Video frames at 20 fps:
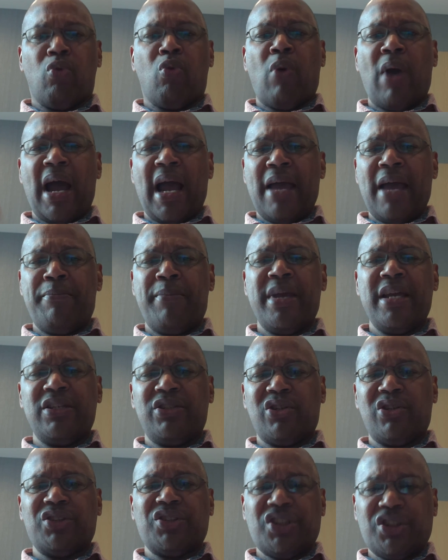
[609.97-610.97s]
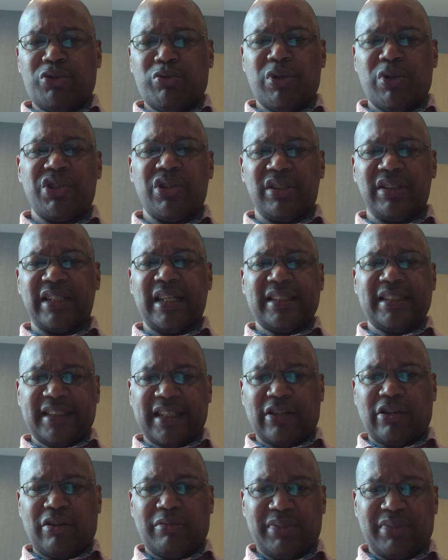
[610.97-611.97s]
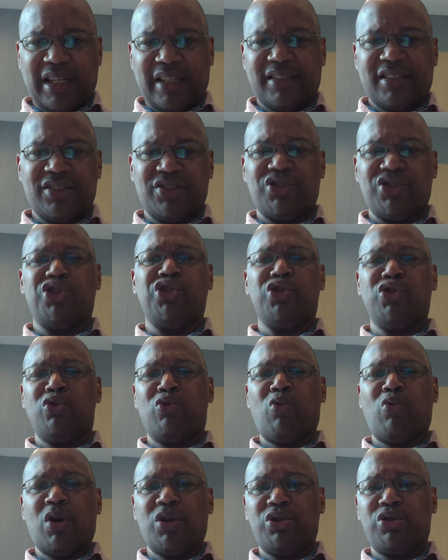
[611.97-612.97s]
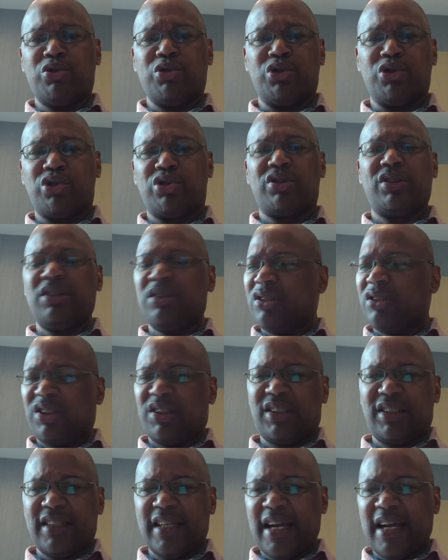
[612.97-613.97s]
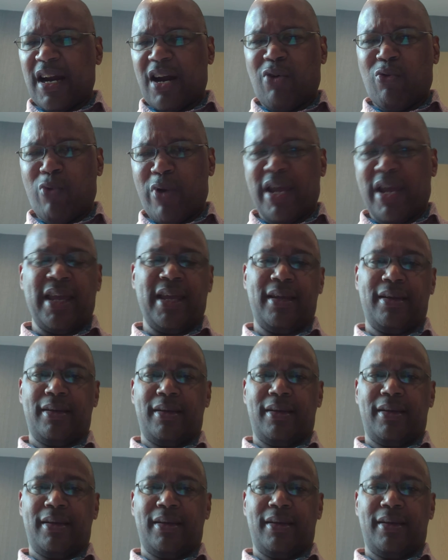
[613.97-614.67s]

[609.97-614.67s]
why based on situations and circumstances do you want to stare away